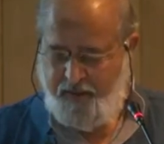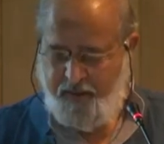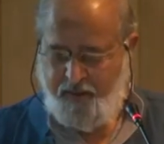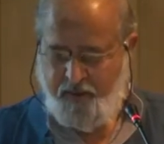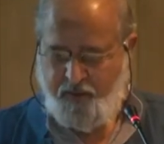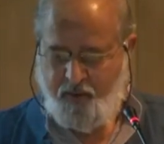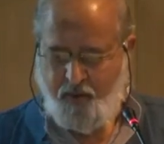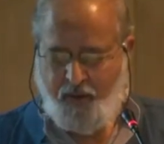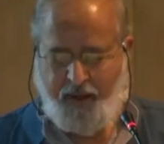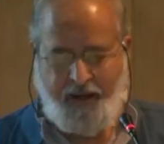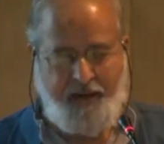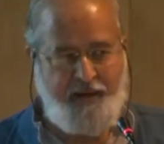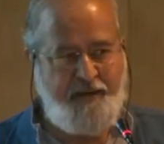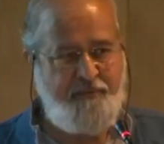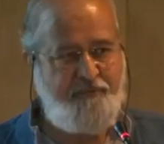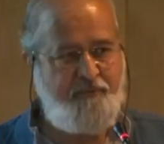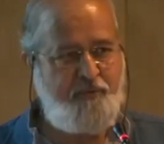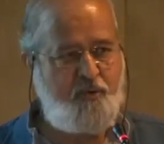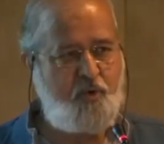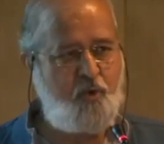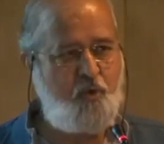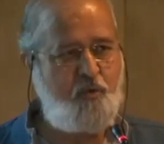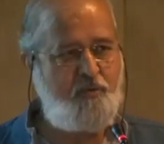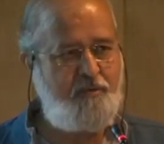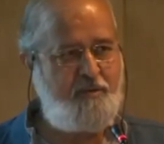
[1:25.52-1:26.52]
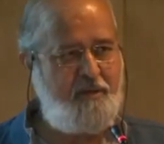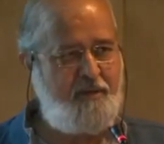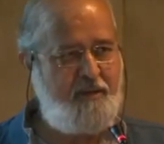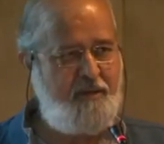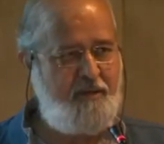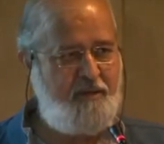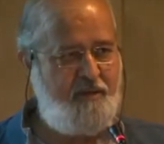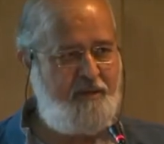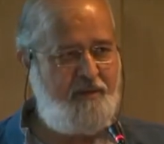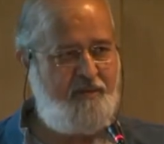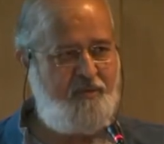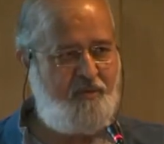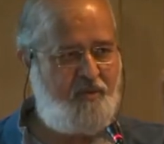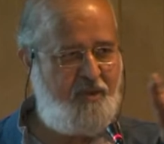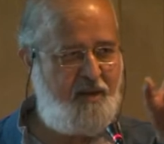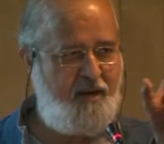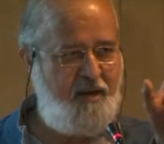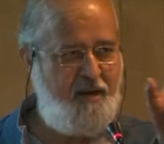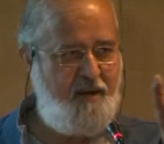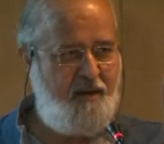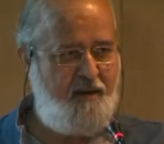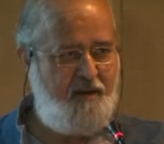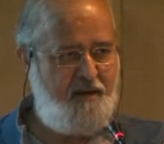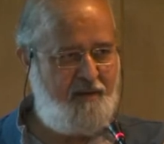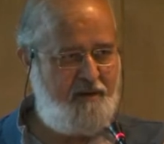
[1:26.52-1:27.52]
so I have chosen
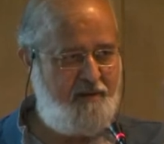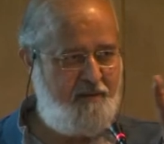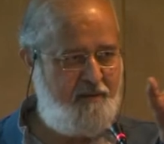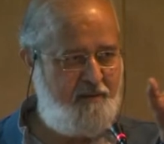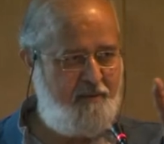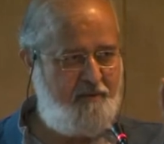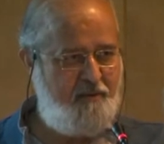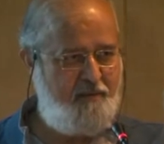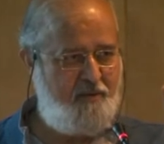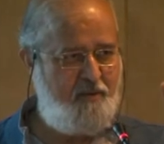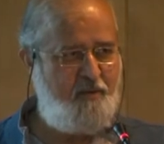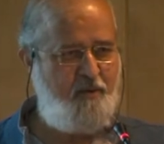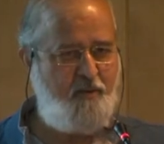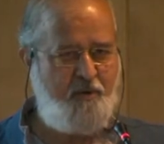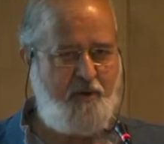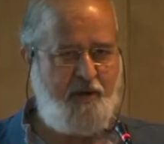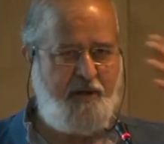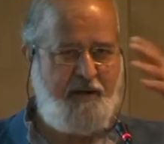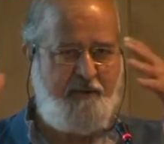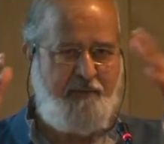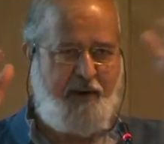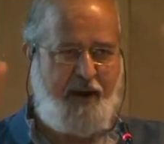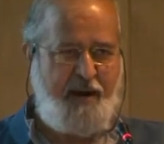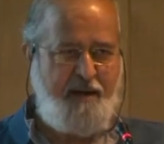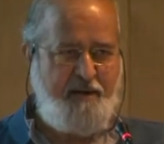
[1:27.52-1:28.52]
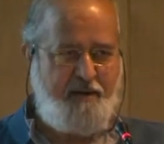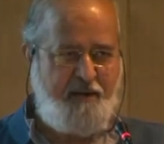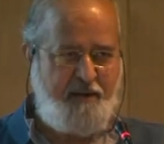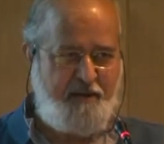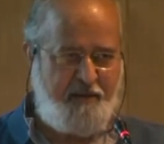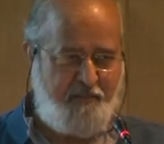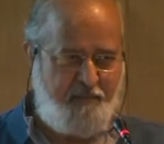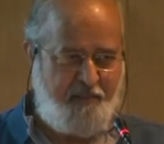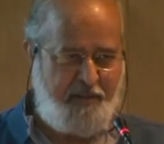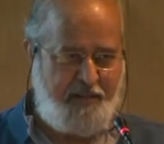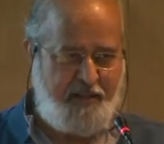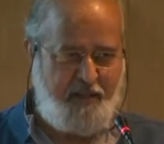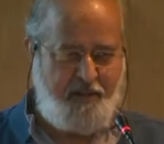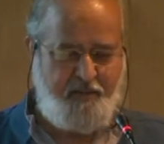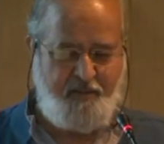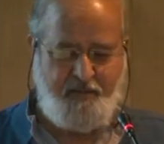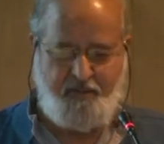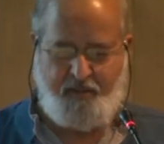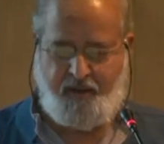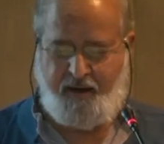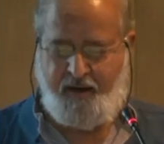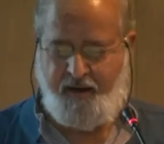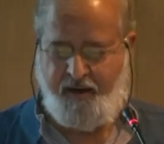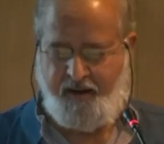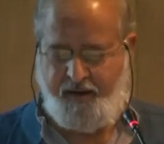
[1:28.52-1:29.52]
three to divide it within
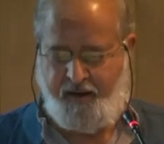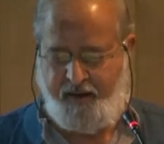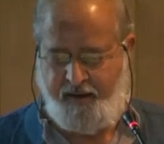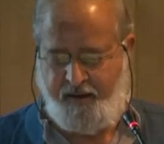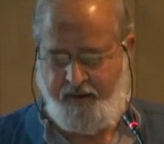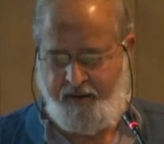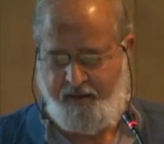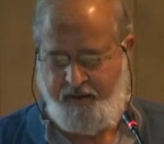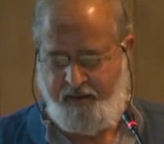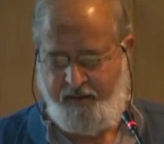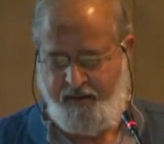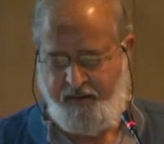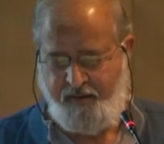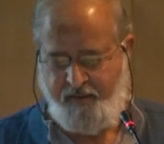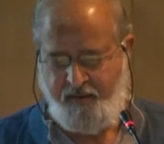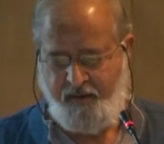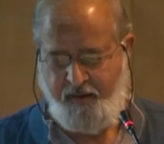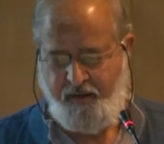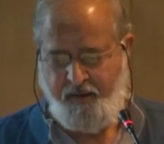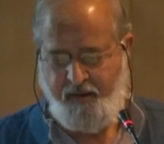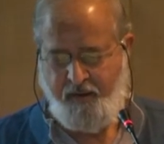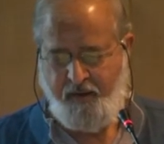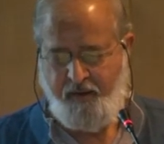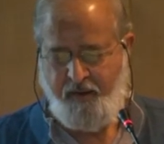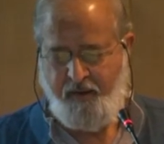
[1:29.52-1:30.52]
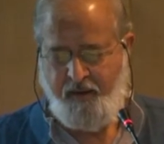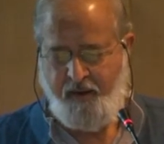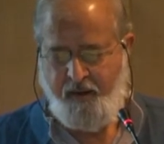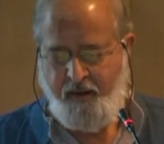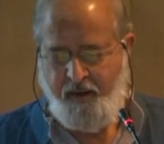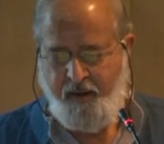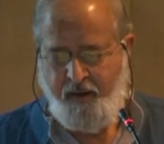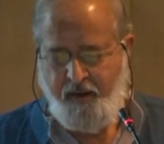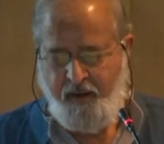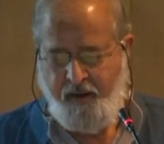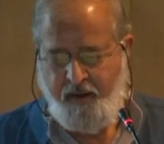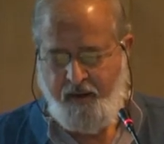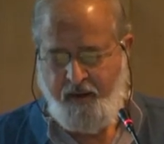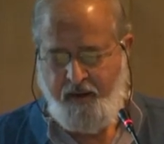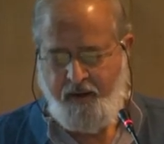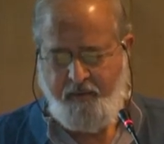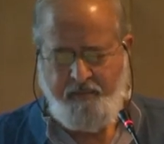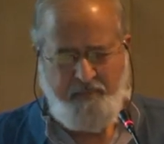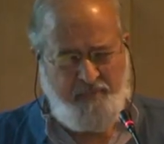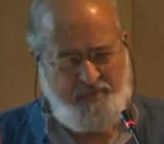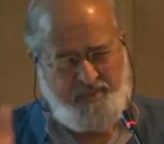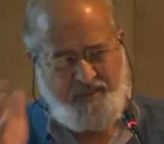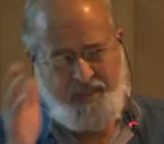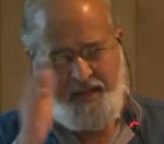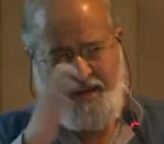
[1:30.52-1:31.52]
three categories,
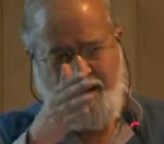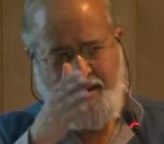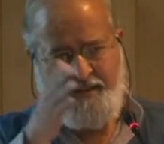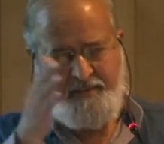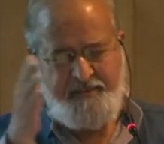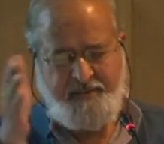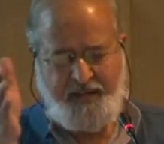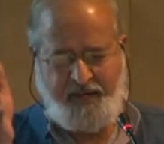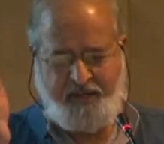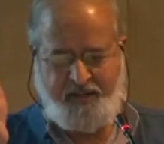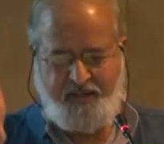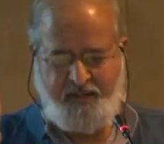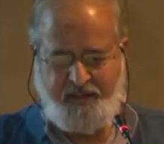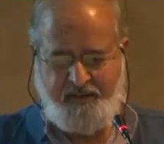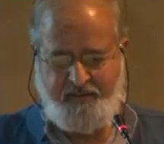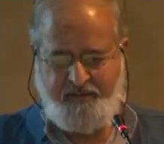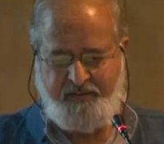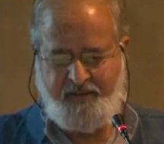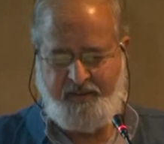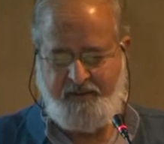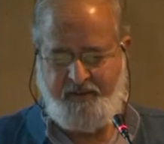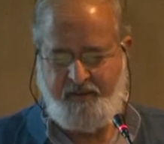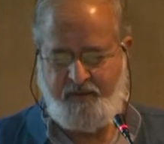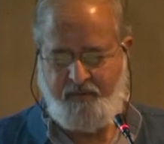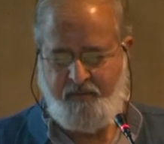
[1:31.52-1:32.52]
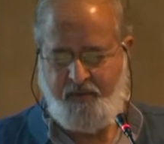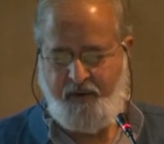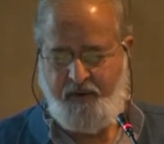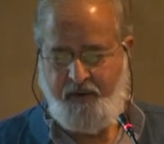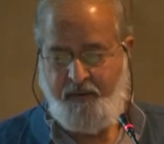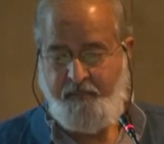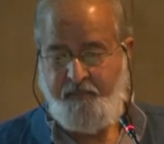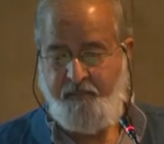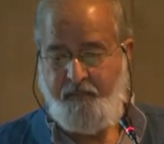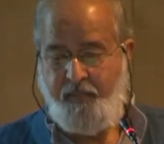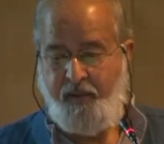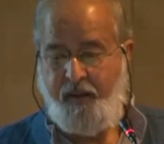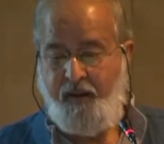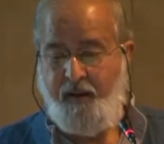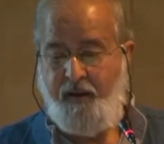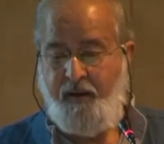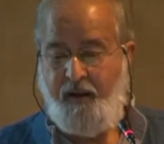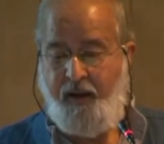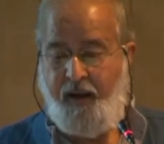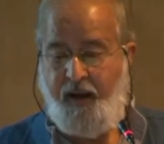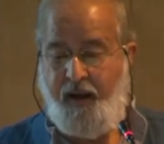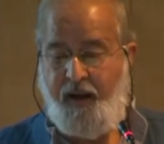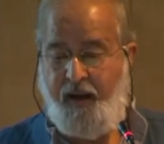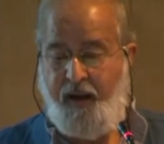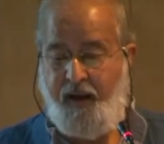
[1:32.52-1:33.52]
three sections as it were,
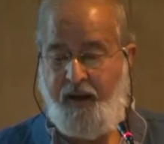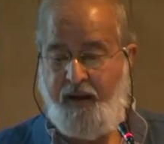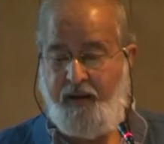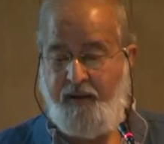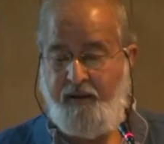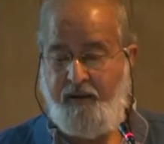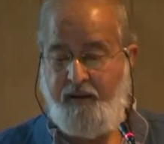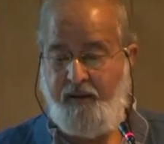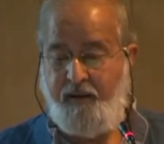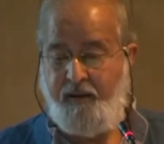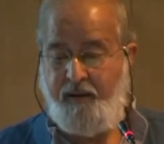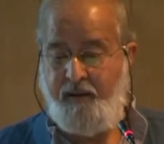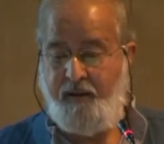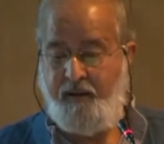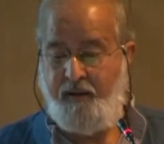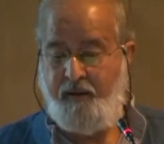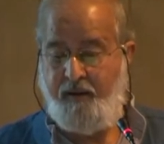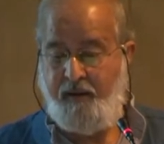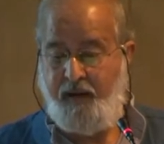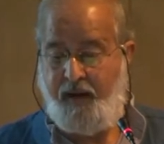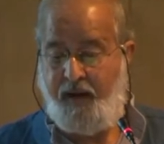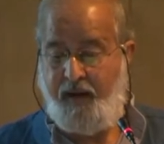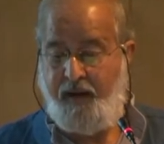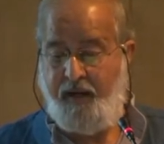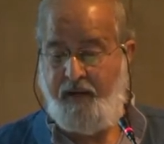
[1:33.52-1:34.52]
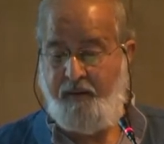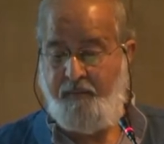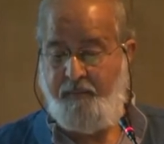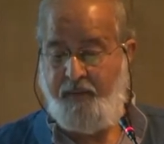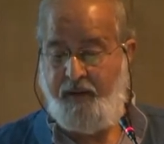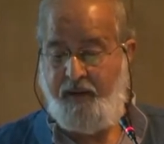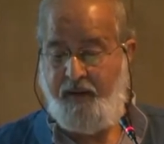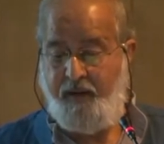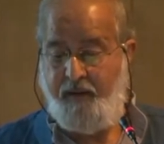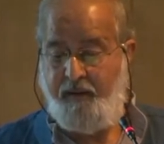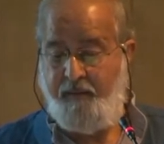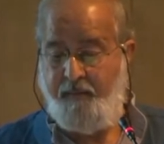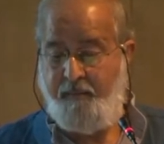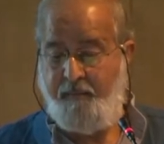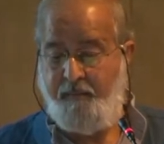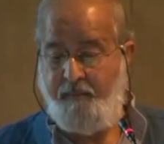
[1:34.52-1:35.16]
and I'll be